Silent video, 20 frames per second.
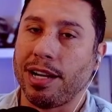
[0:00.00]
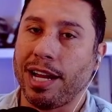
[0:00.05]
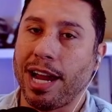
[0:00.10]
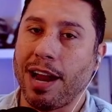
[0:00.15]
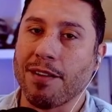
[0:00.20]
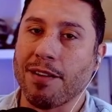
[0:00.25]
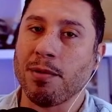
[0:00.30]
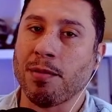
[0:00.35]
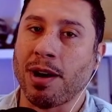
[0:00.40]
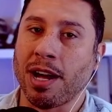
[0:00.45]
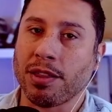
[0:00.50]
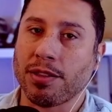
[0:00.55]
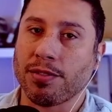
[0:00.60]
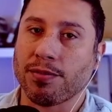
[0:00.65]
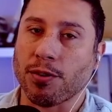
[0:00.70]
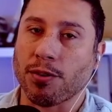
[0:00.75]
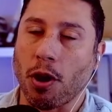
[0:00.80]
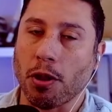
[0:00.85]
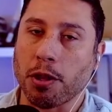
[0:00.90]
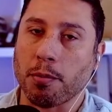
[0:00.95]
Every
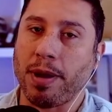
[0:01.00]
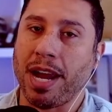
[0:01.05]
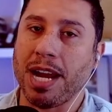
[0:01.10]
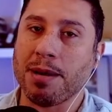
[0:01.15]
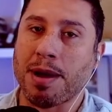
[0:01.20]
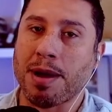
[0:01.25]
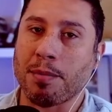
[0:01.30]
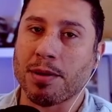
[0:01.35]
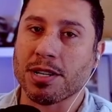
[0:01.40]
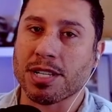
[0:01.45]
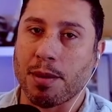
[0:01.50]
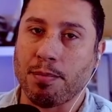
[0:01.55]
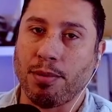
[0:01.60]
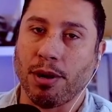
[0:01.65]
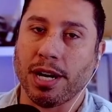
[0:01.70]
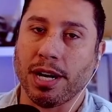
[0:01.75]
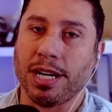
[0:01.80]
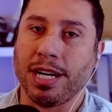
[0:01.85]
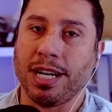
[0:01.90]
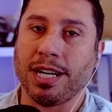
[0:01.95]
month, for all the paid members, I
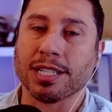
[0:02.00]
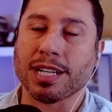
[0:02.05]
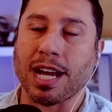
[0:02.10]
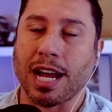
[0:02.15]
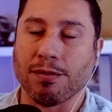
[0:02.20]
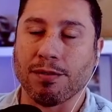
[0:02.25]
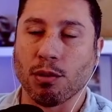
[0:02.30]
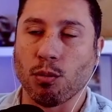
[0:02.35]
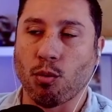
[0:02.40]
put it in as kind of